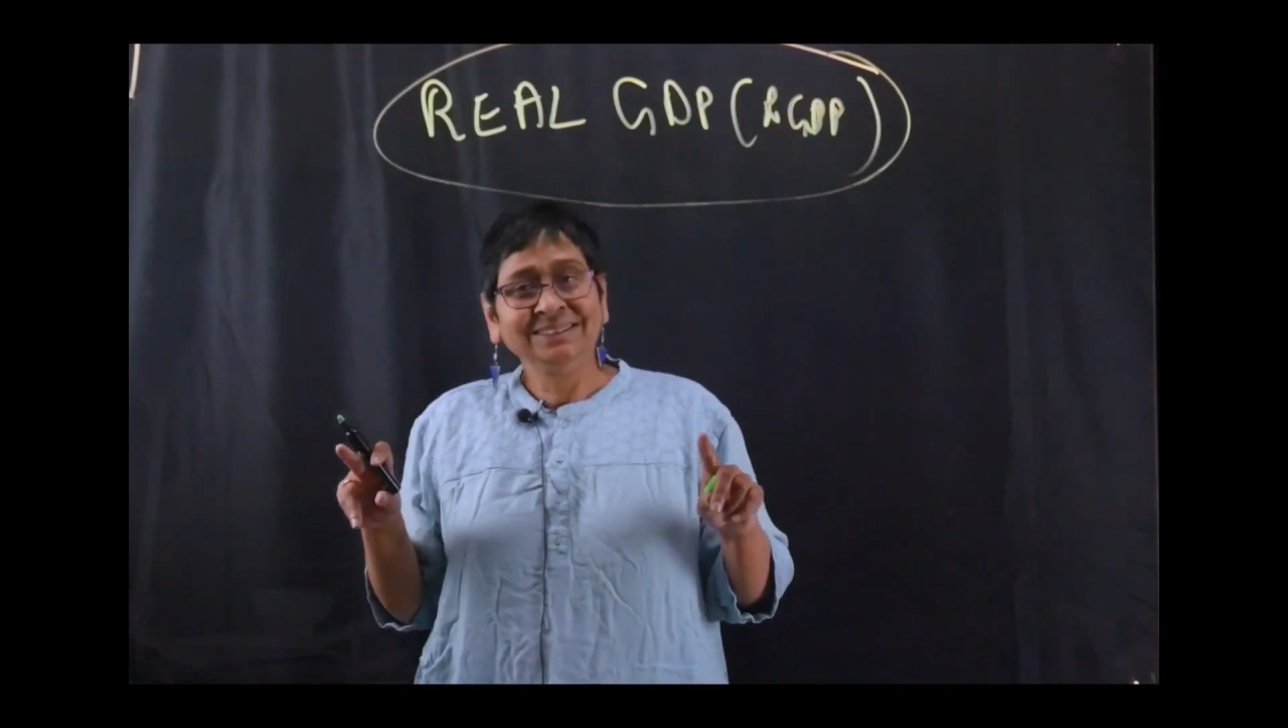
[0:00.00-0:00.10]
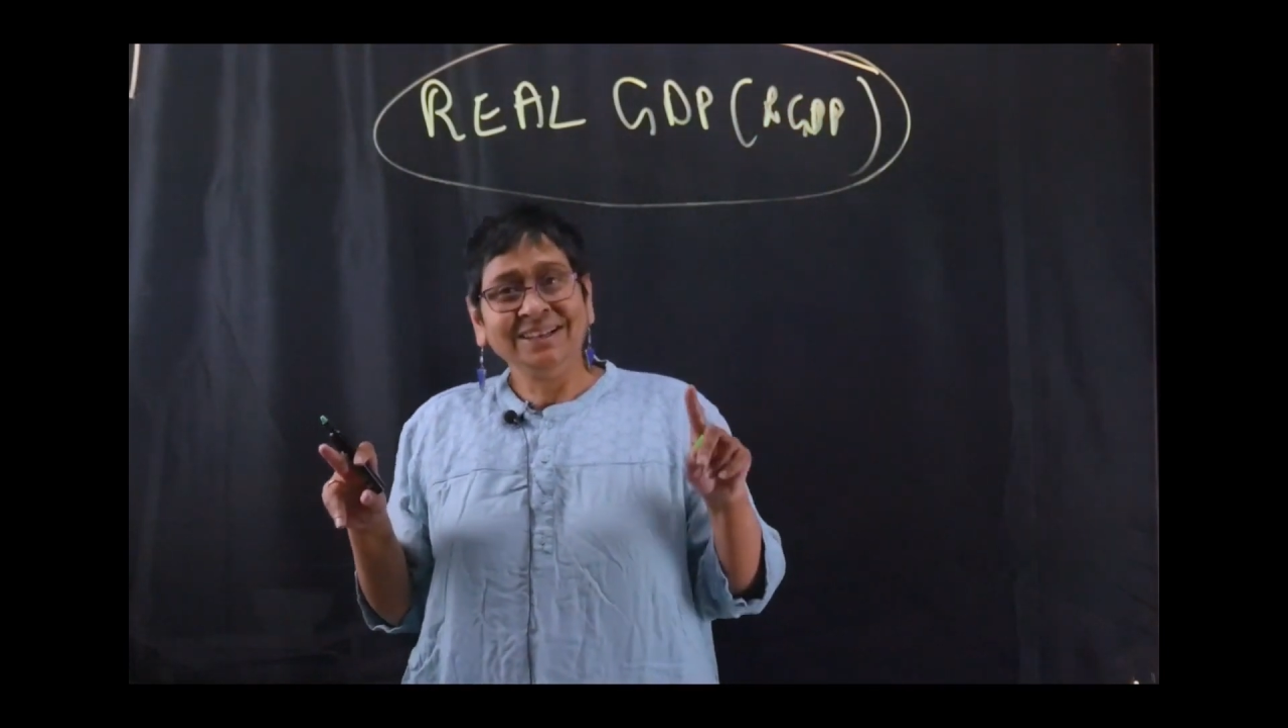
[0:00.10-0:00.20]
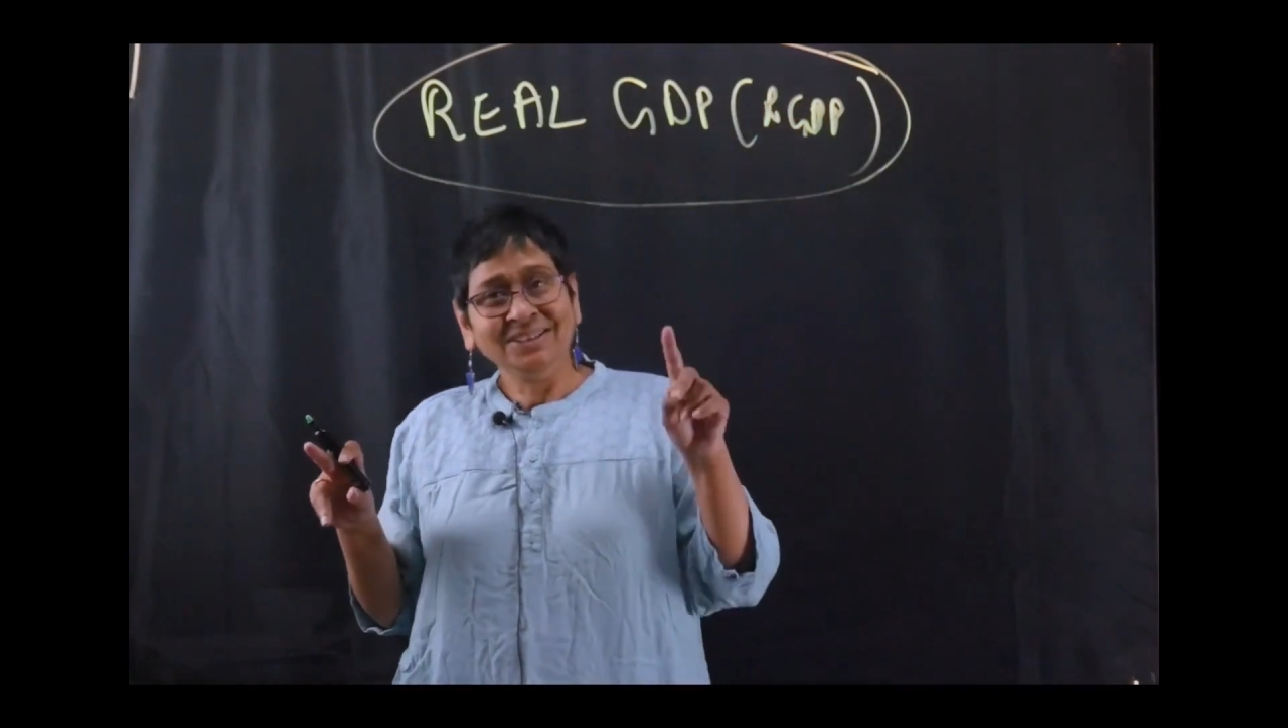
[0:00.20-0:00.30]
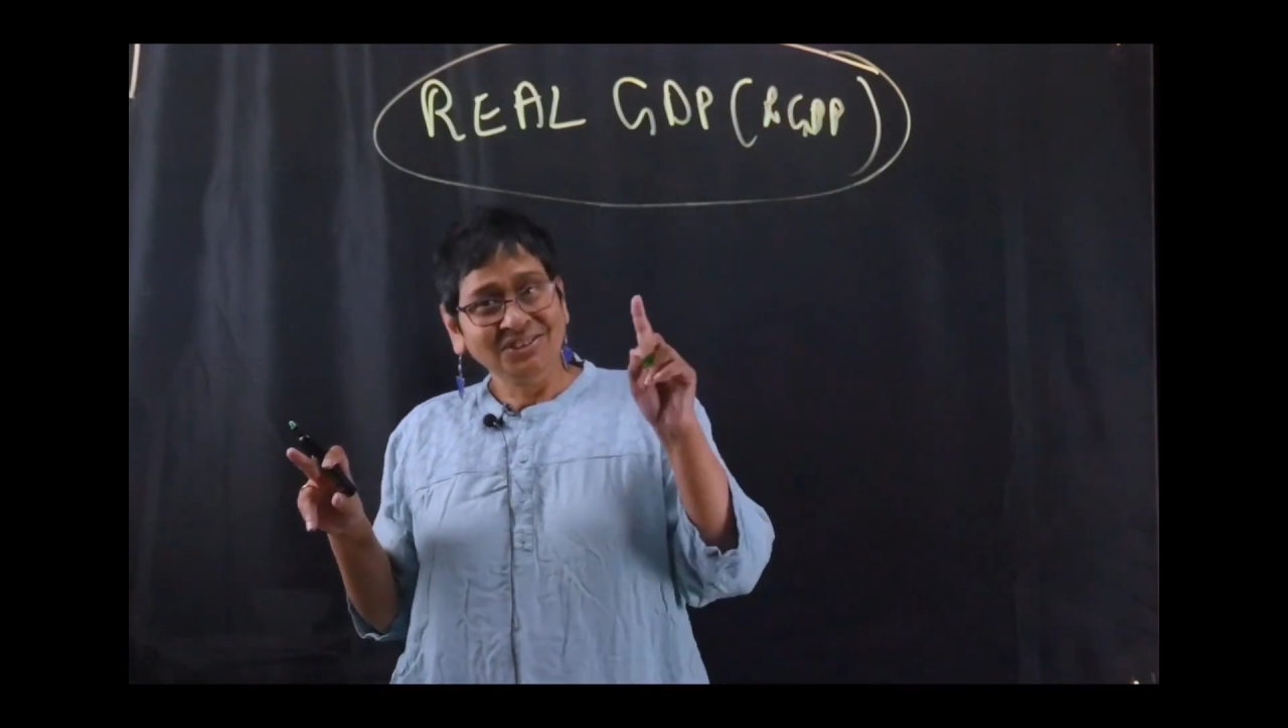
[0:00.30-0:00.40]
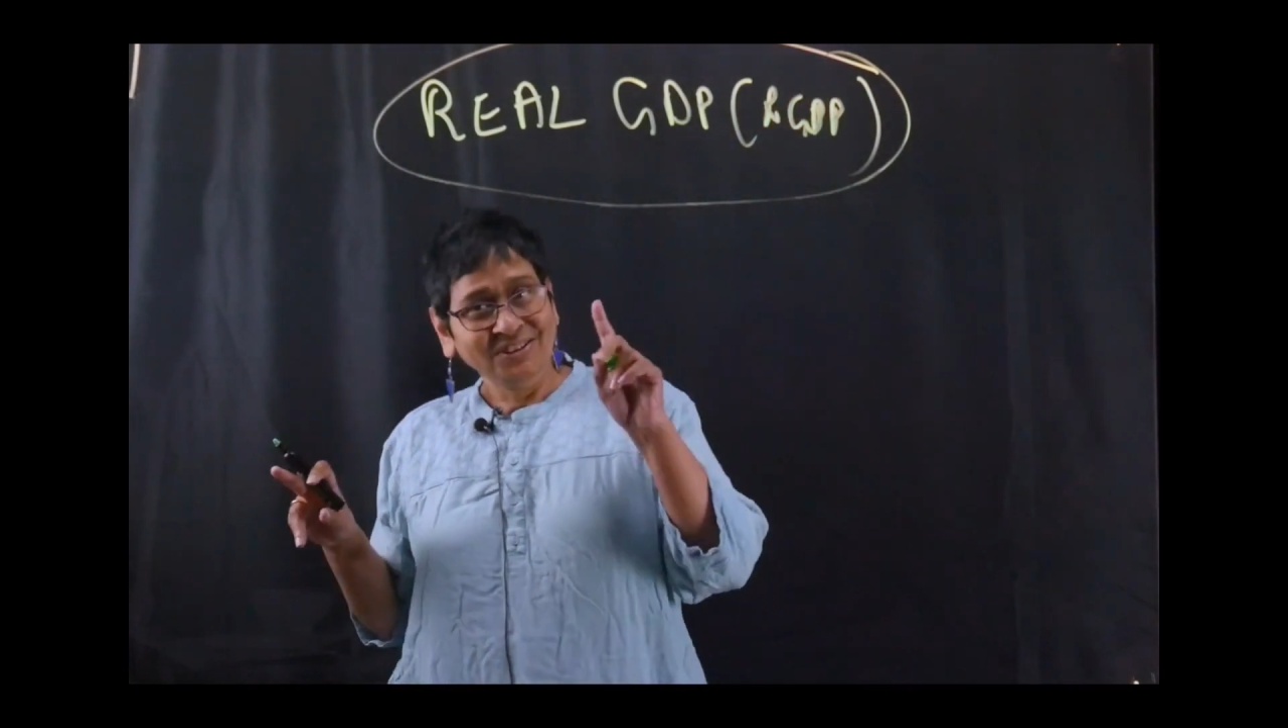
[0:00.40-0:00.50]

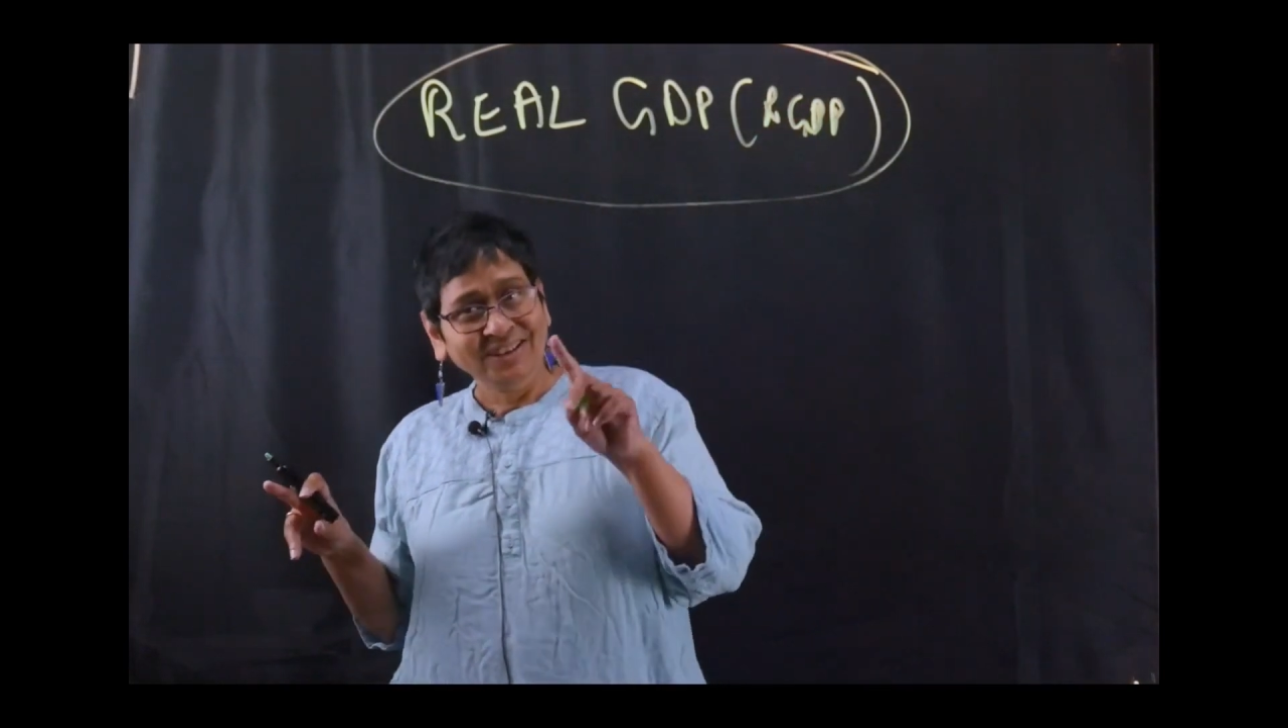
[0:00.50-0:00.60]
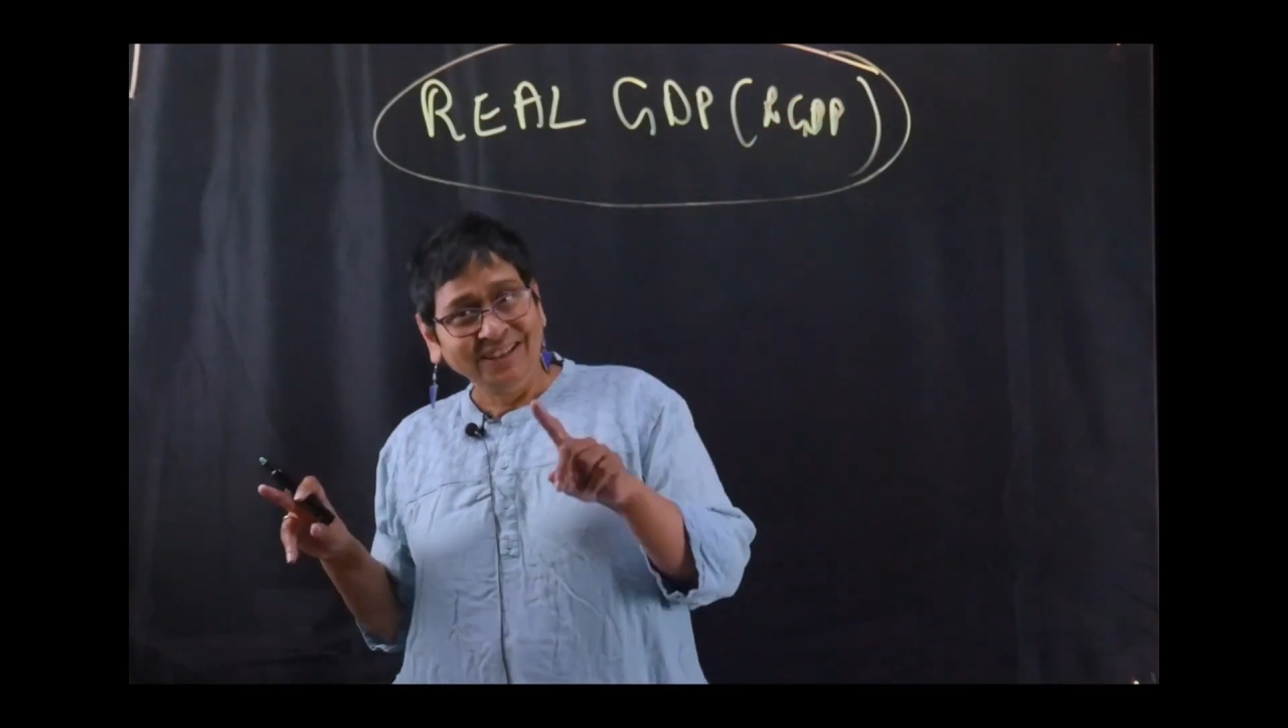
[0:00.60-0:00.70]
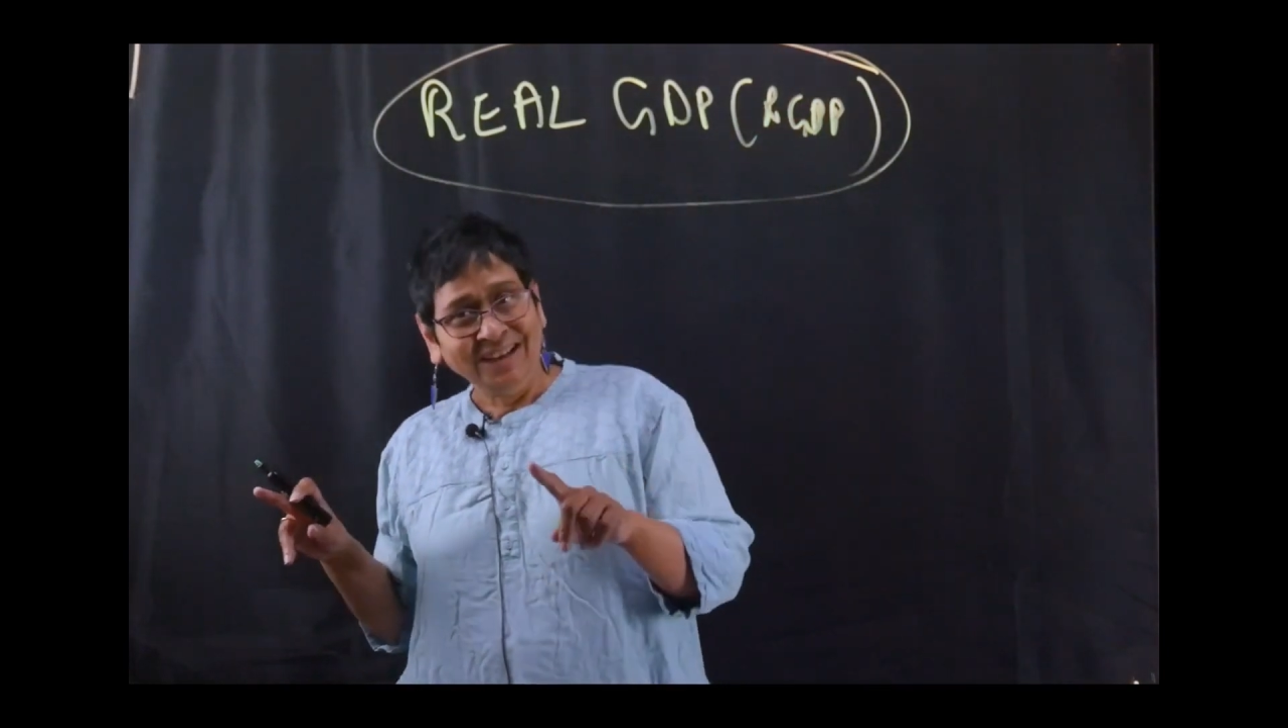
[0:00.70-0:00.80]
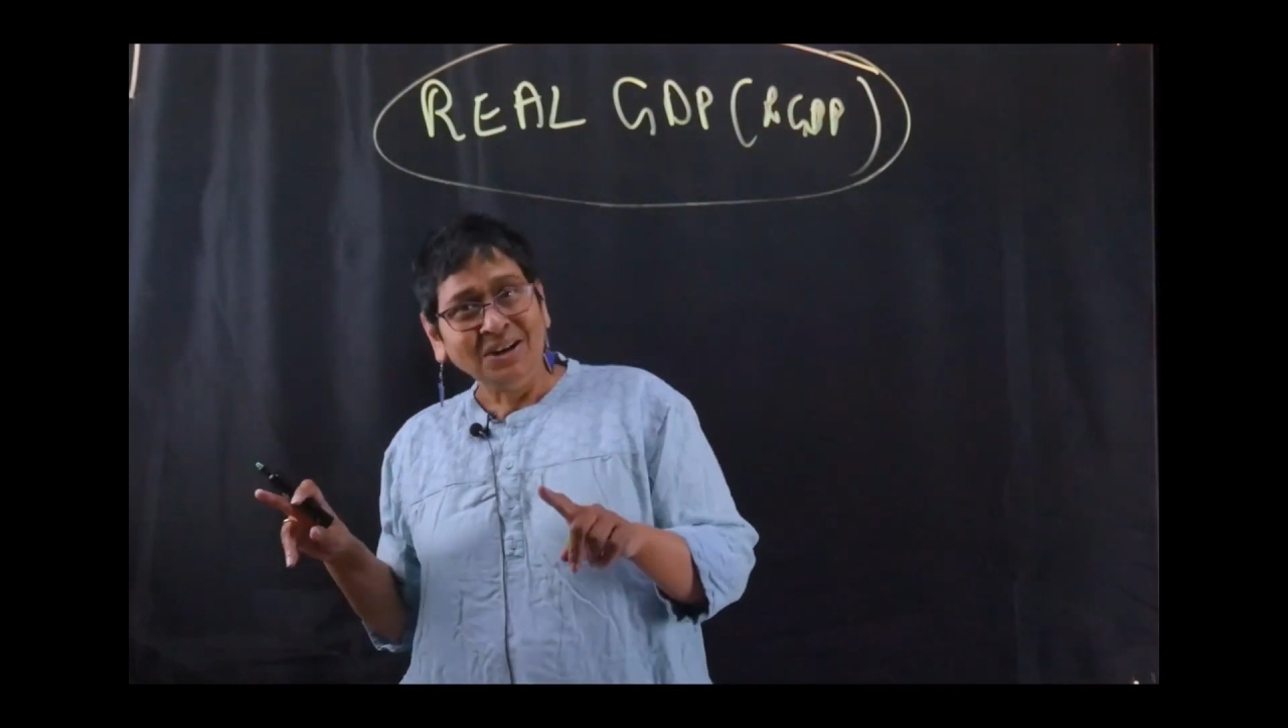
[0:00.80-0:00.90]
as real